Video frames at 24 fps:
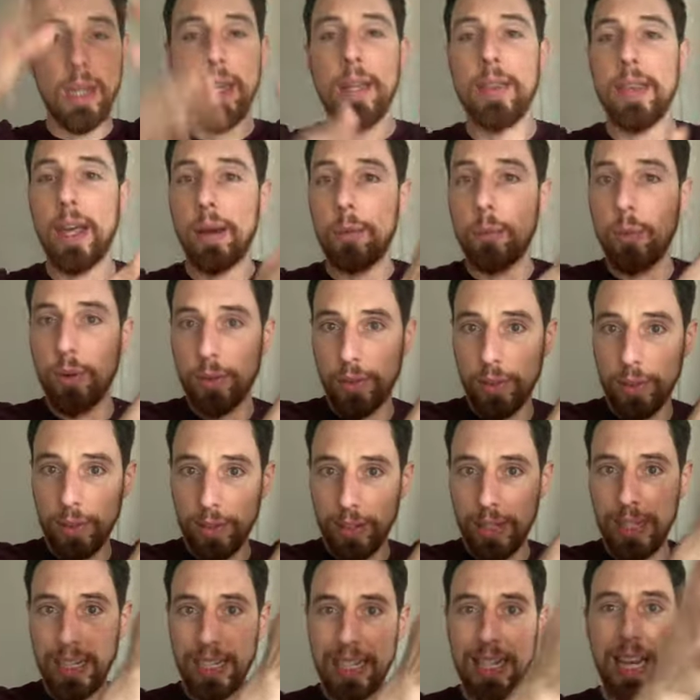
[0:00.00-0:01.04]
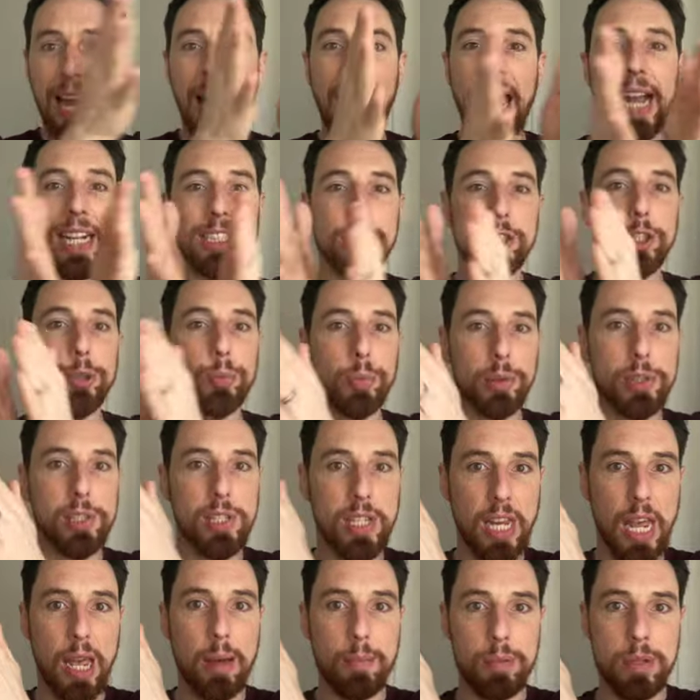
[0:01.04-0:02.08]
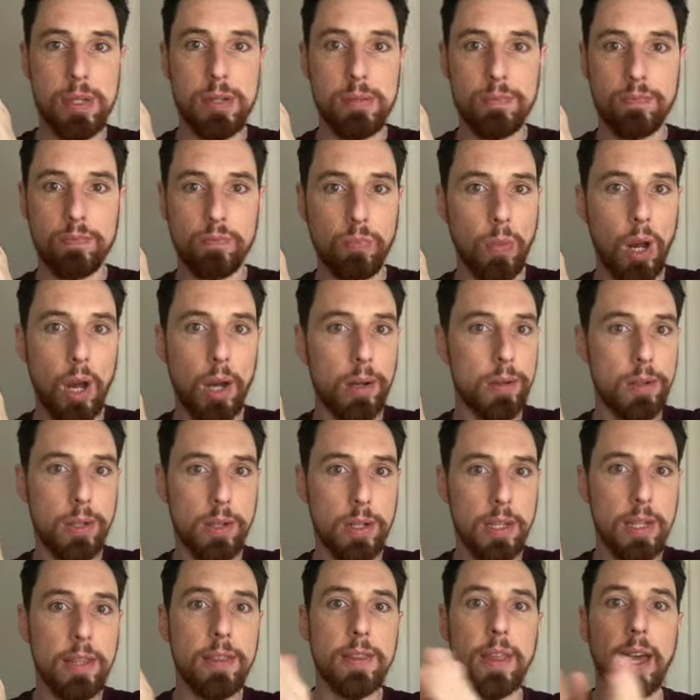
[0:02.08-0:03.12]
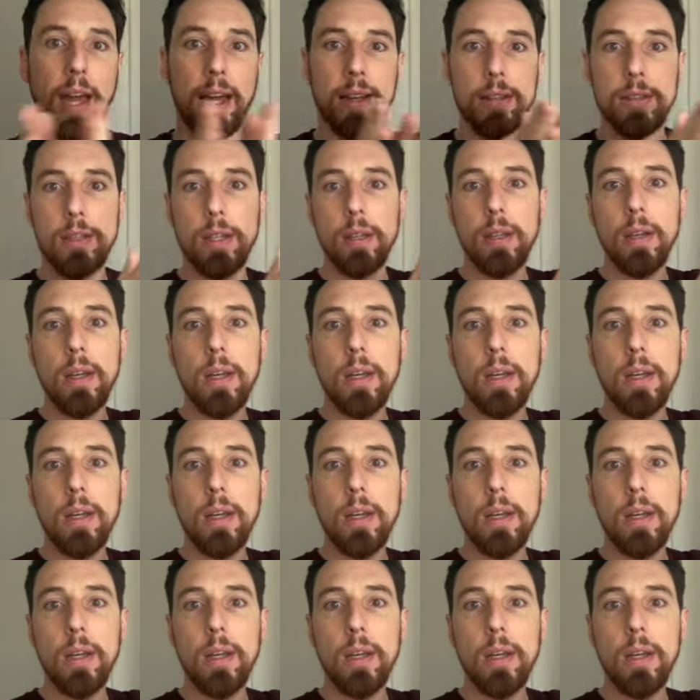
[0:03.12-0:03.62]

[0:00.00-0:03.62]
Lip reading: Then what are the little actionable steps underneath that